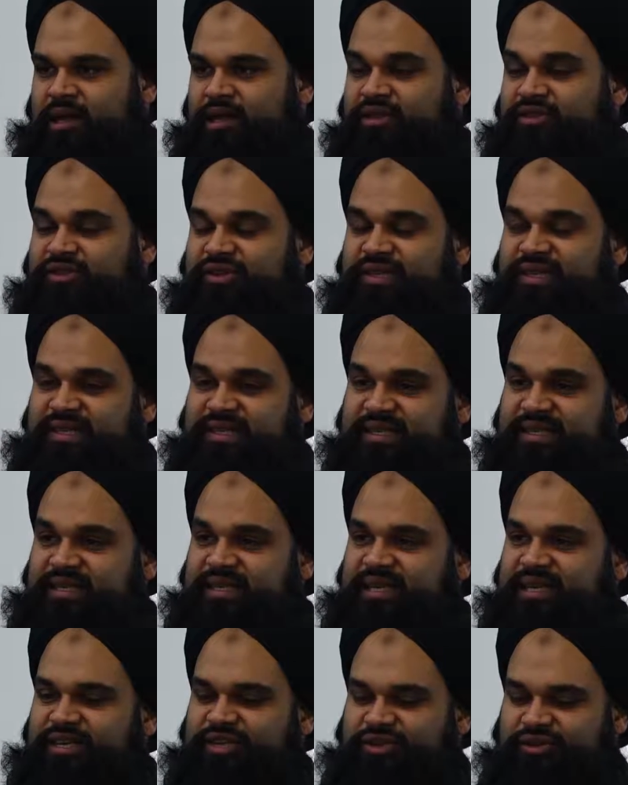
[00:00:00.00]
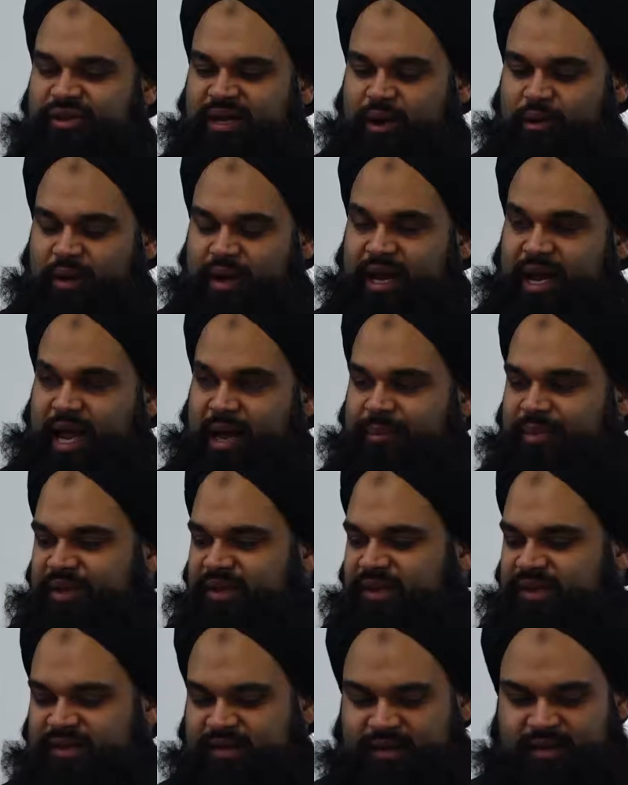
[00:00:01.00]
So this is an issue. Now what
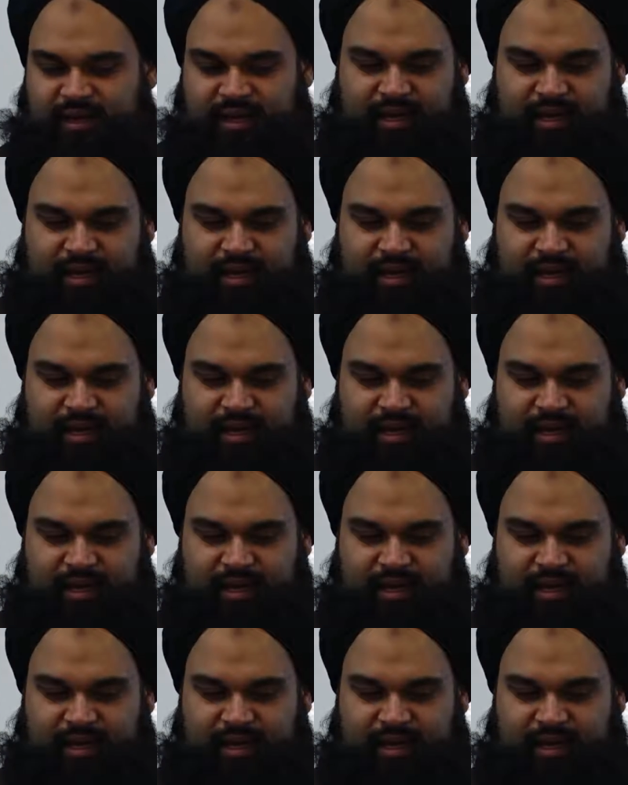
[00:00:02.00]
happens is,